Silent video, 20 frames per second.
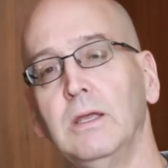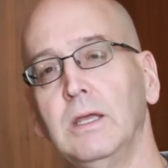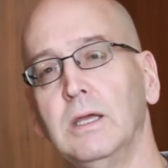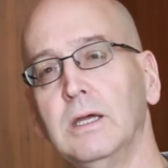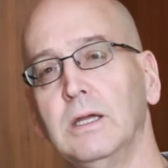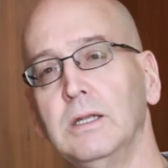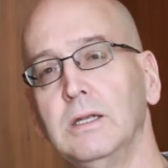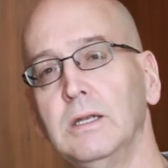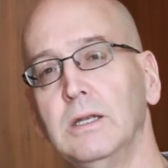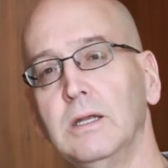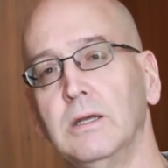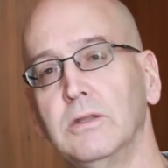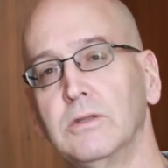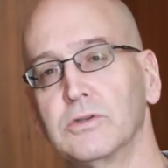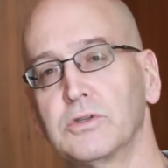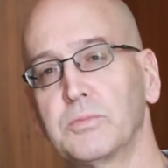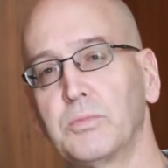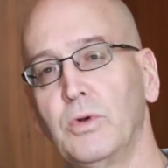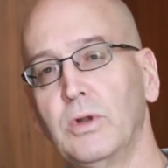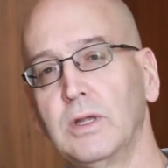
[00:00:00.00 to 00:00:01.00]
in
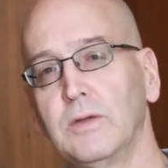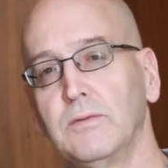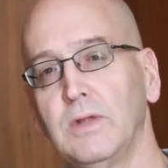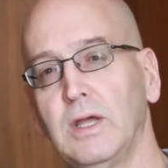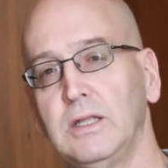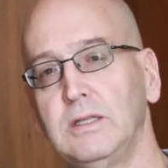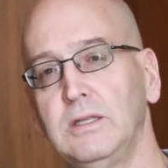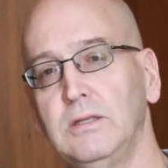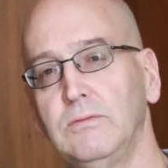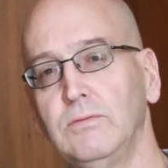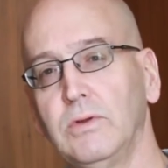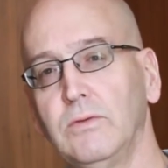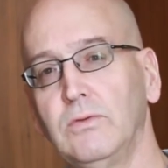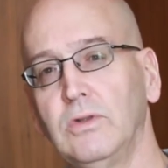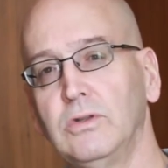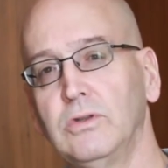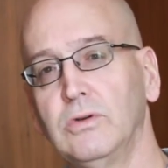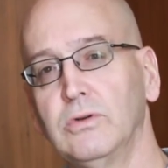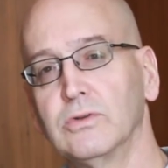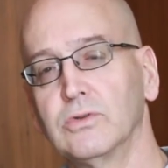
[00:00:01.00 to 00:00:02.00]
the spring of
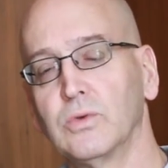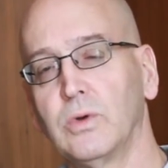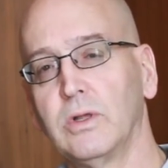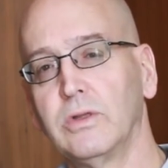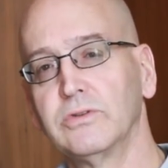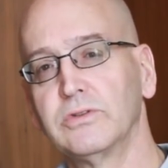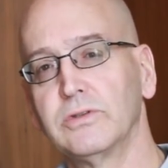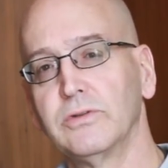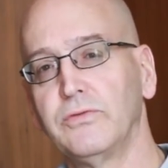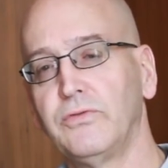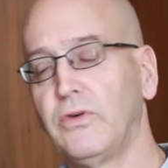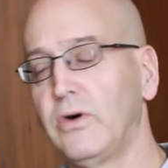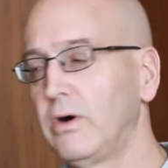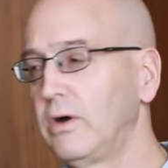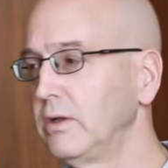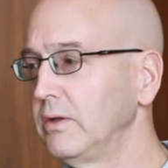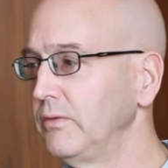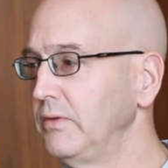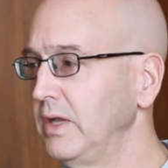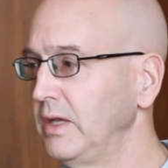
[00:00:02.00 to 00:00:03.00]
1952 as well as the
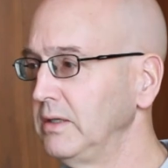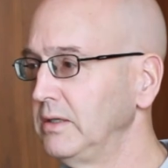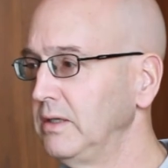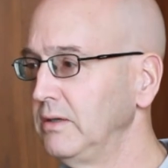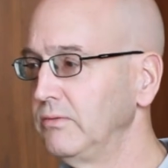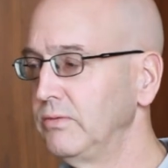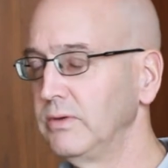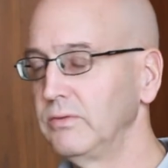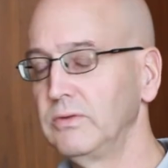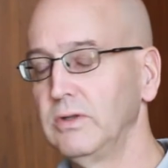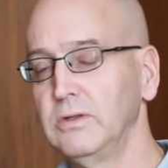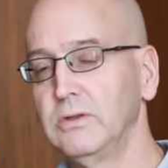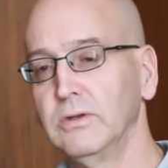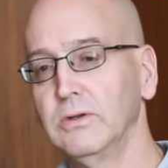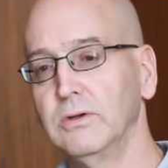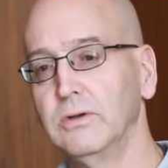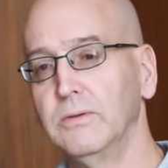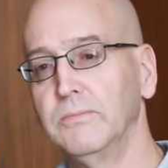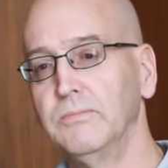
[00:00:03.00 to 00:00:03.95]
fall of 1952.